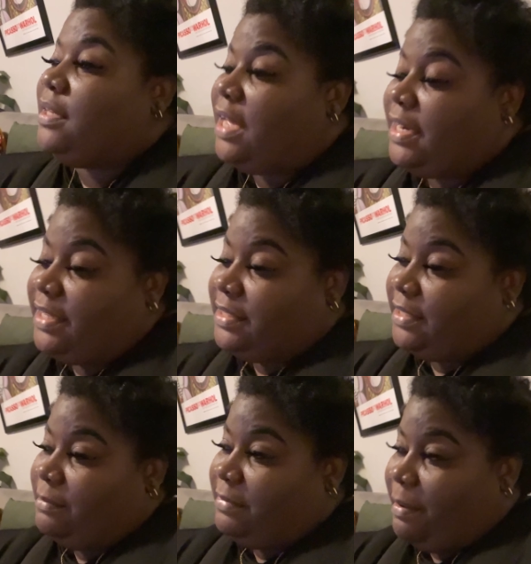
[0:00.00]
I need
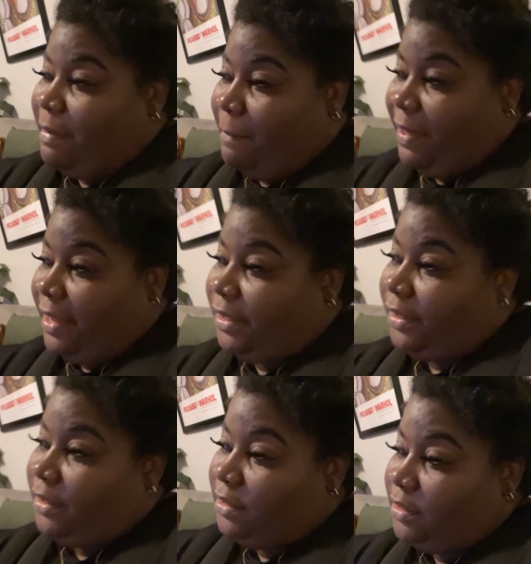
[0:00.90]
to update my
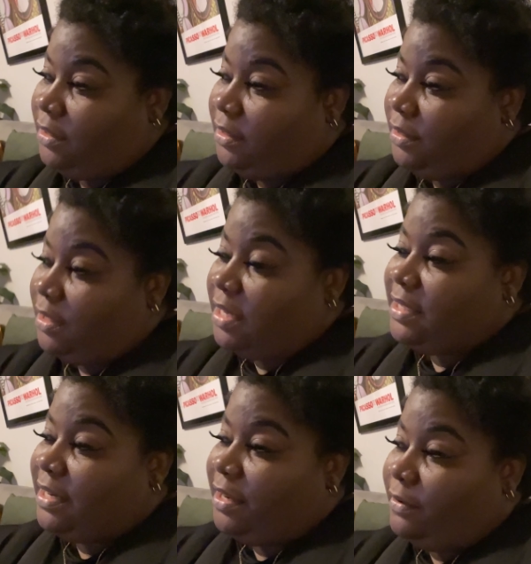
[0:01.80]
banner
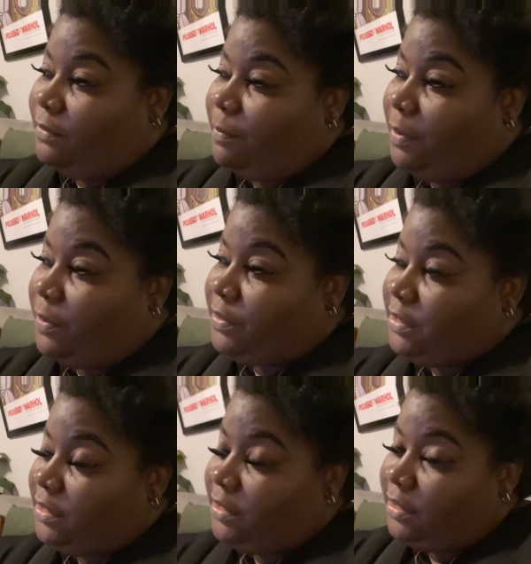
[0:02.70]
because I now will
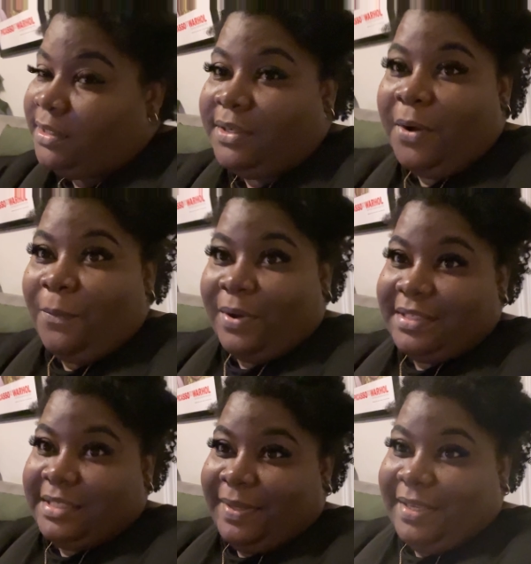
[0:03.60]
post once a